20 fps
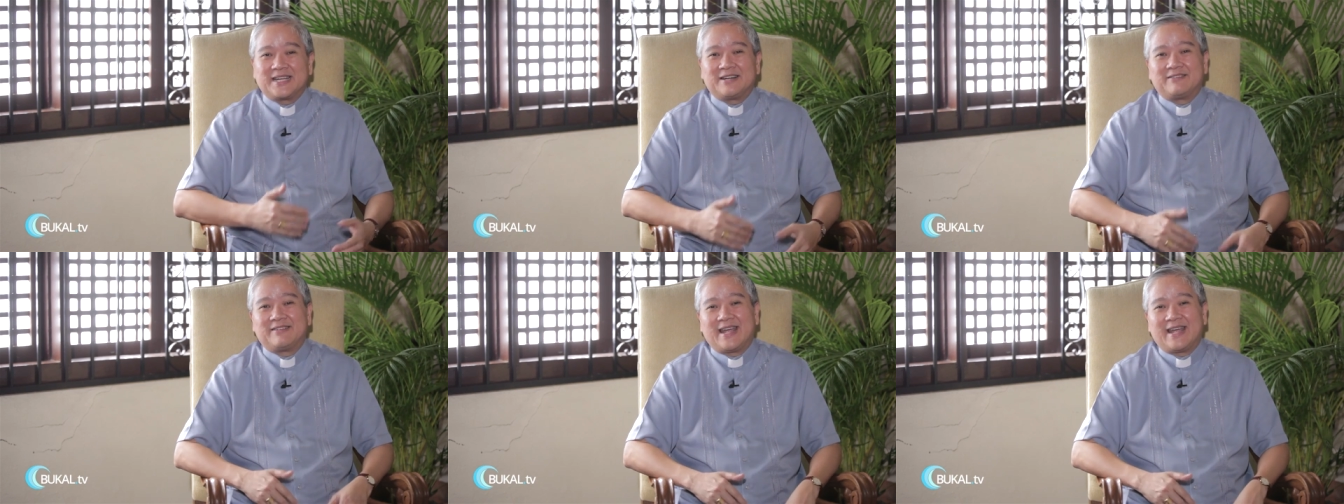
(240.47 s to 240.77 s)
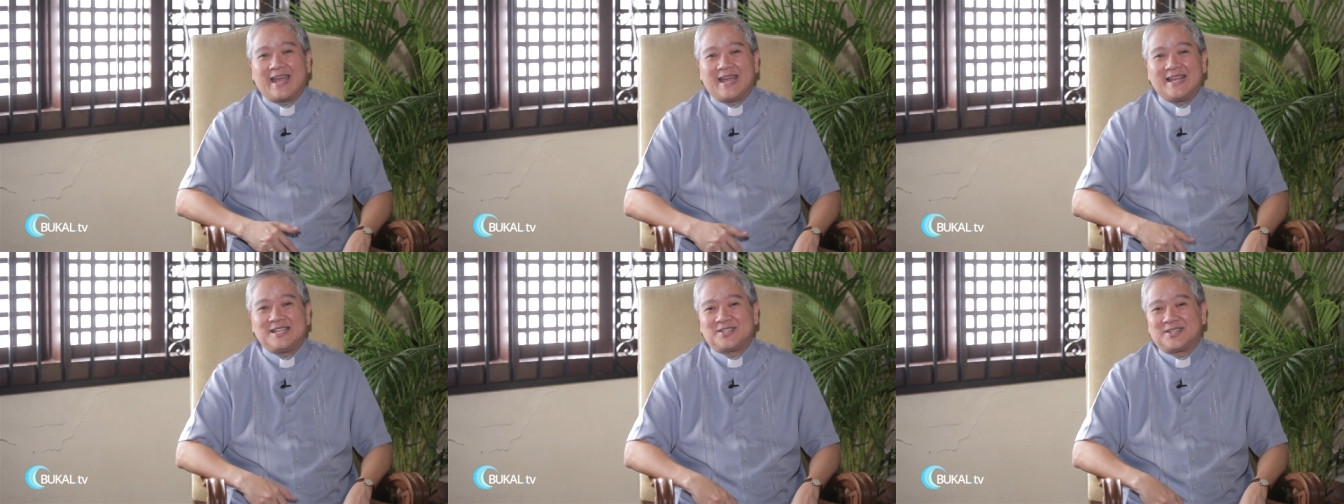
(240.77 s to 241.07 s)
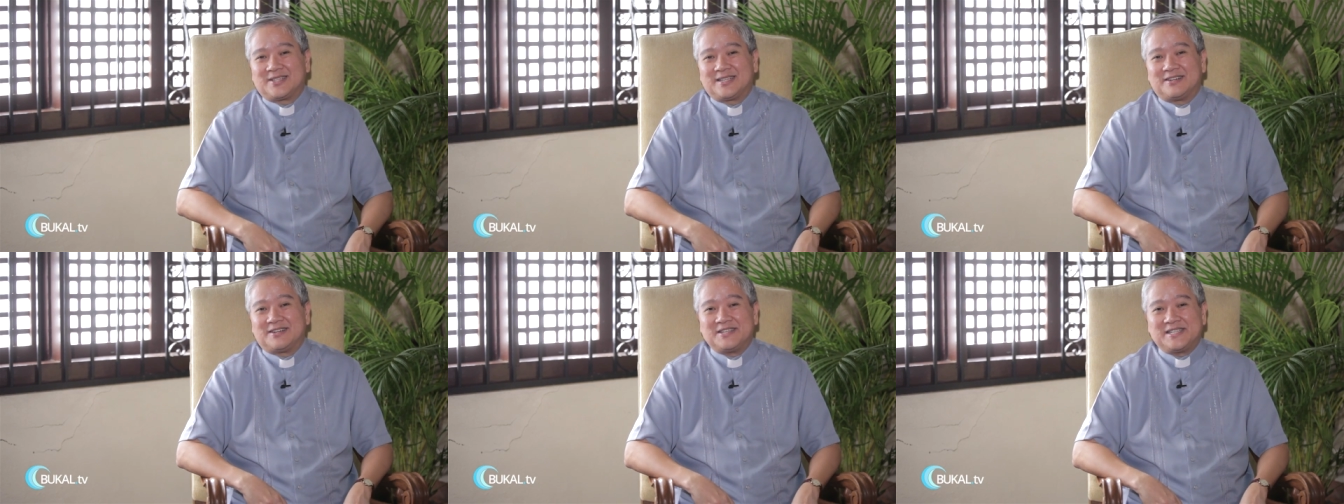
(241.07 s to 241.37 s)
our hands
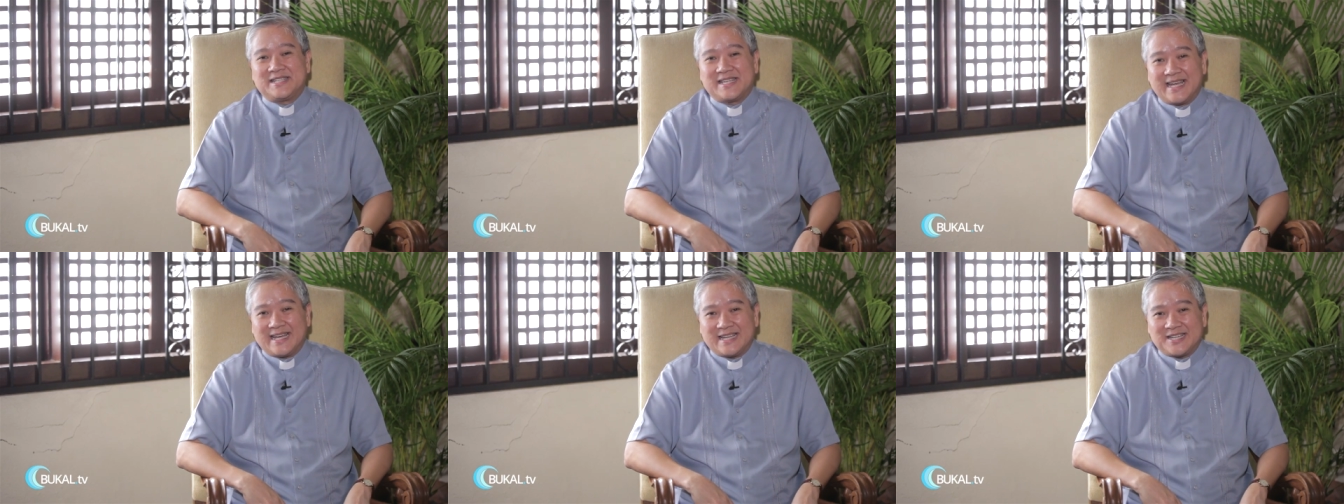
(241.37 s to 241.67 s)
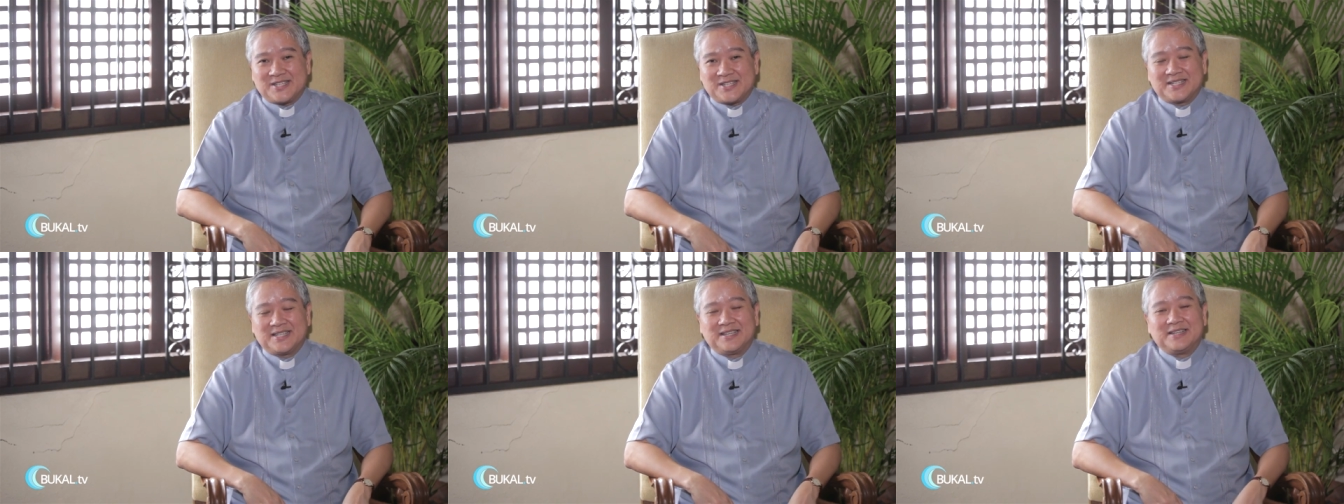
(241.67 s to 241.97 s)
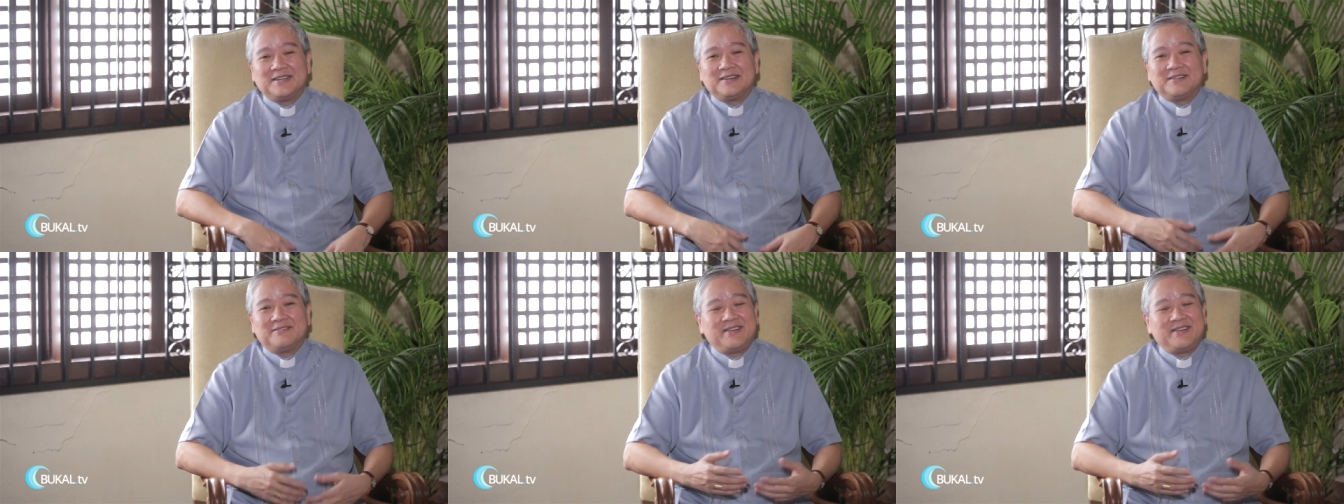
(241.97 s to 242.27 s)
on our chest,
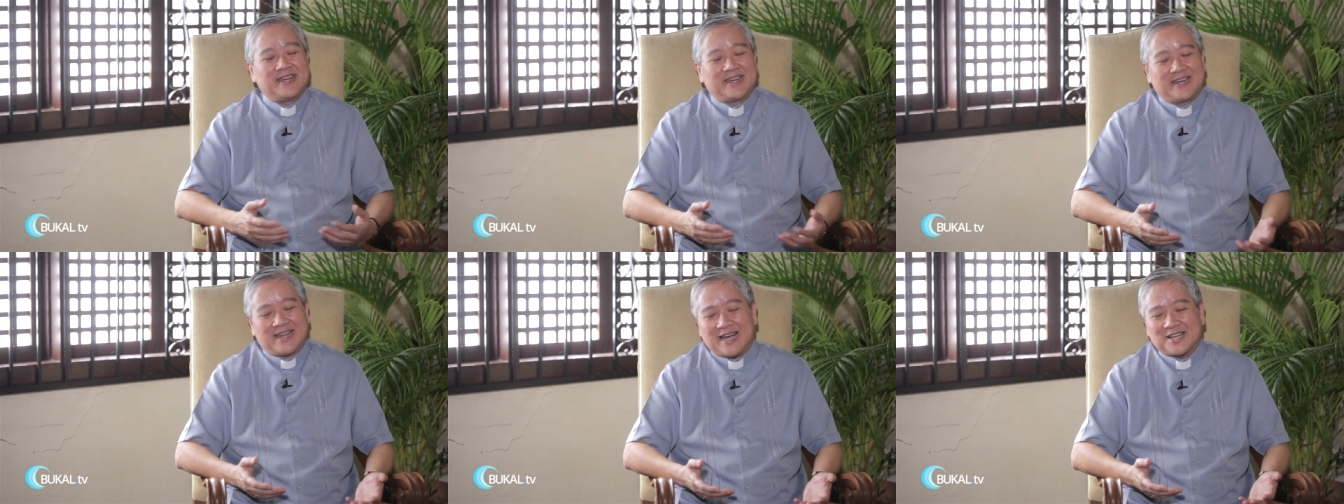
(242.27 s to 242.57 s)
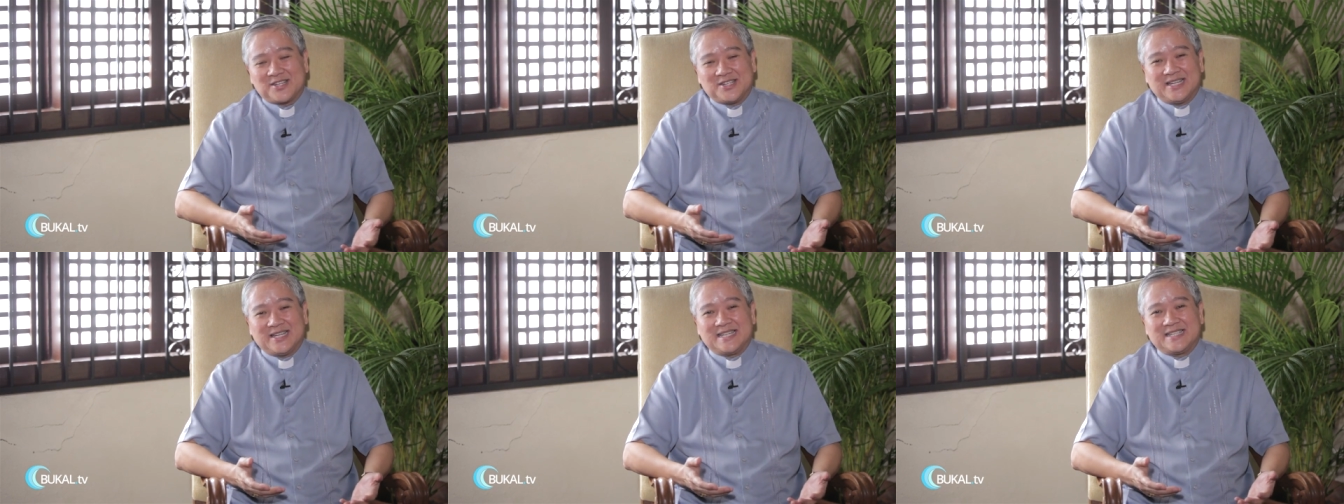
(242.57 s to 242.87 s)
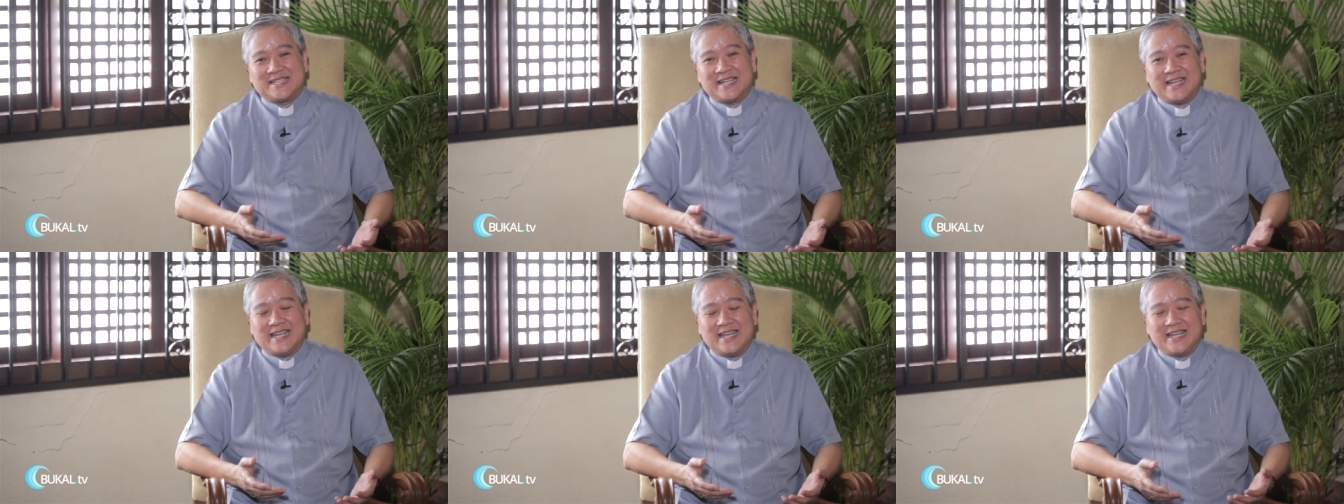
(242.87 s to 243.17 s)
we are actually
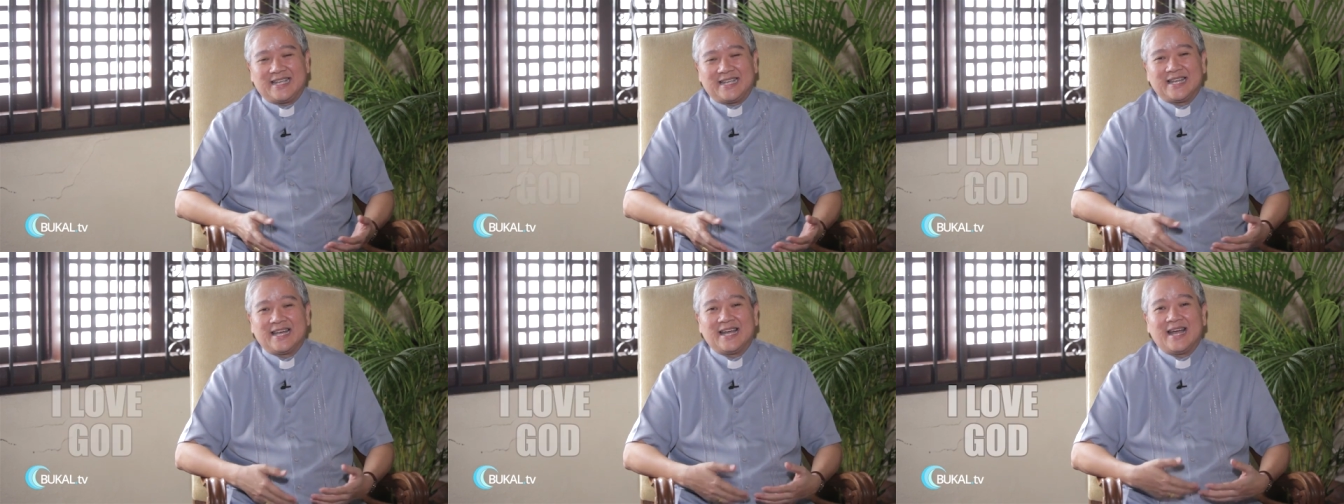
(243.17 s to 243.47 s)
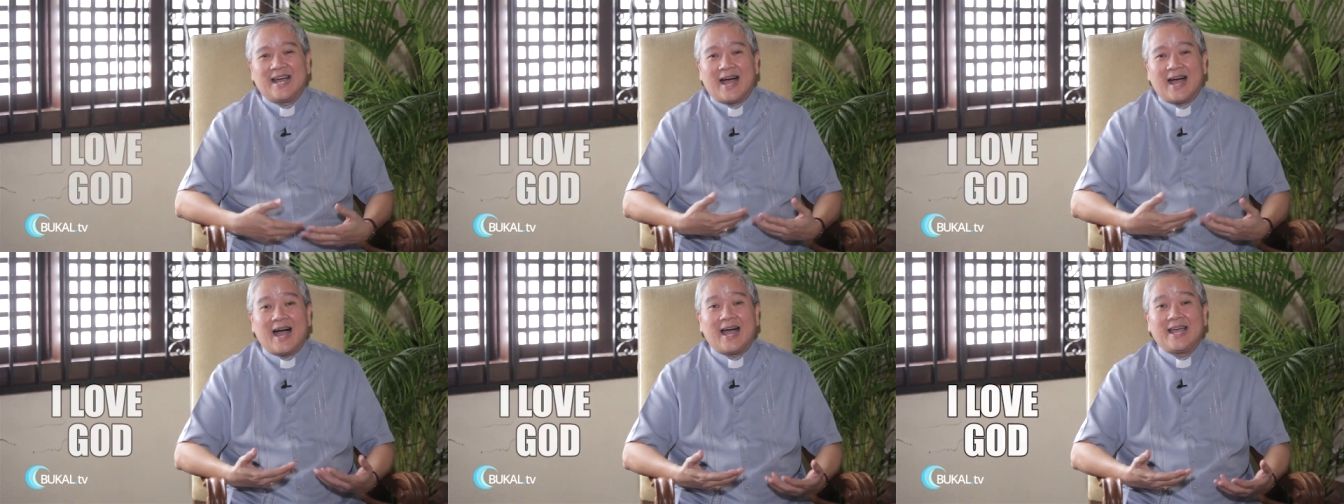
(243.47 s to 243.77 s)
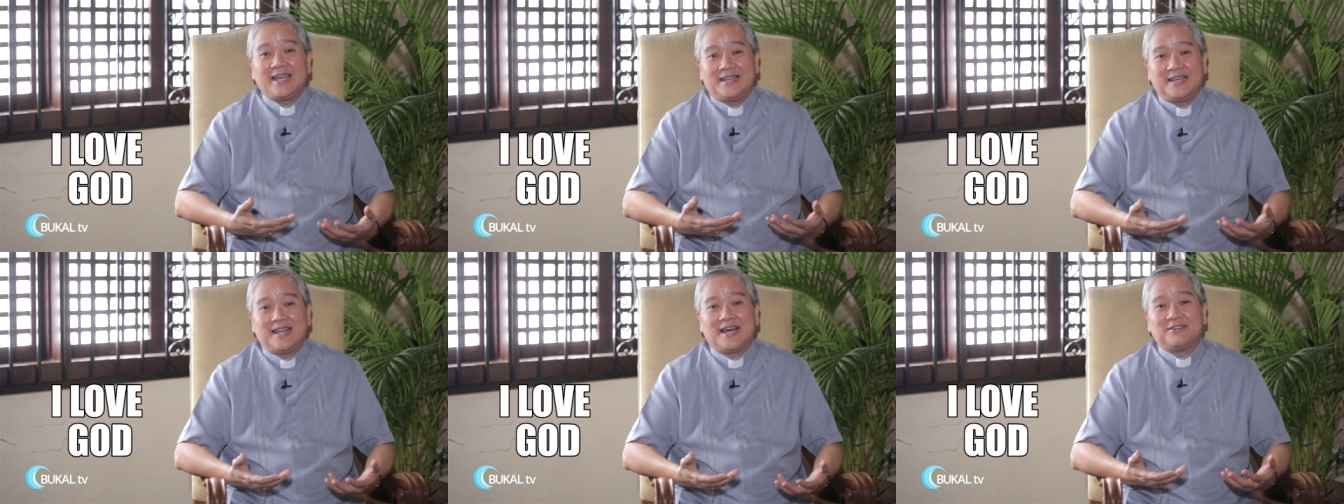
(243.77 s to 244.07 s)
saying,
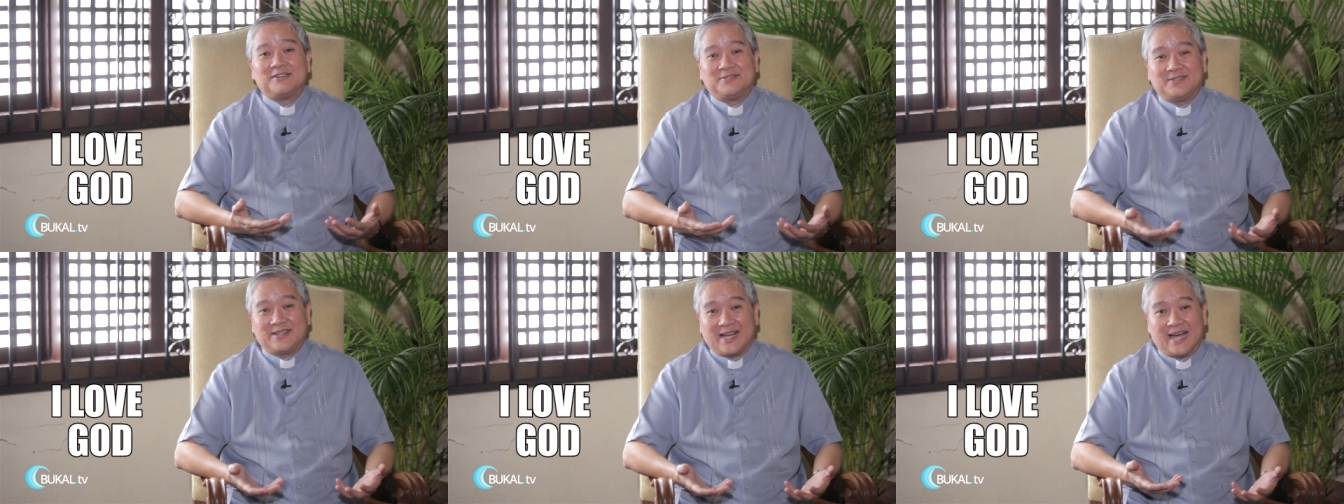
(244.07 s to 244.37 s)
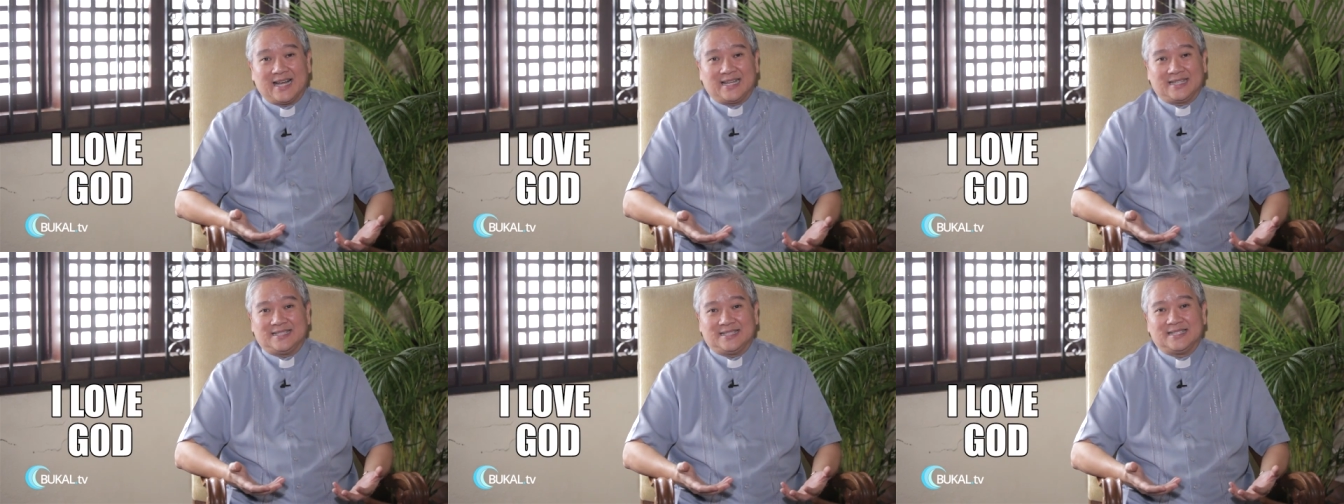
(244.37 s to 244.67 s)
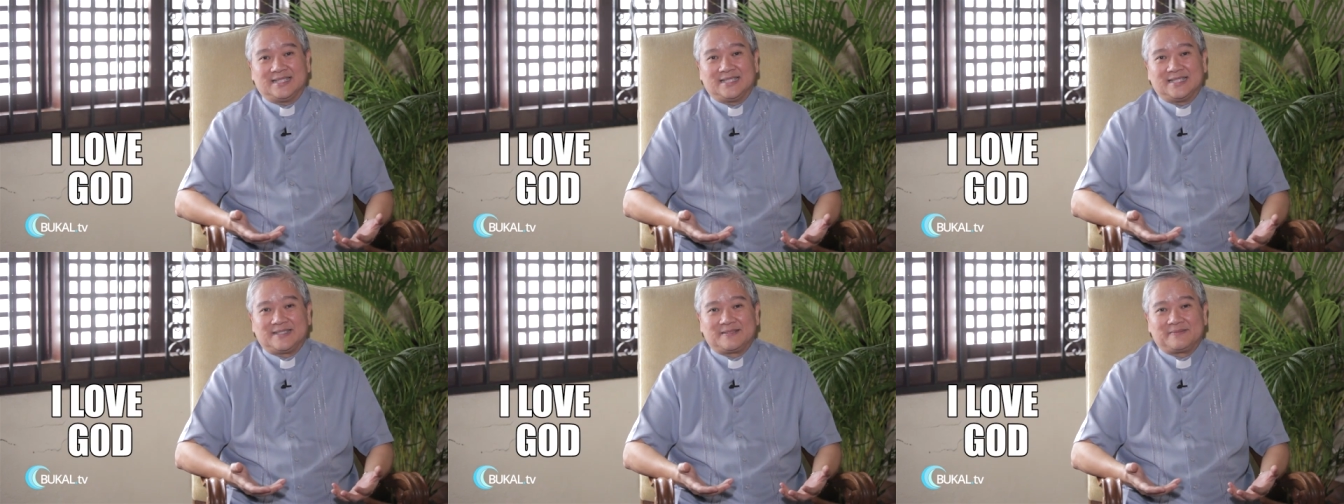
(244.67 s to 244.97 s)
I love God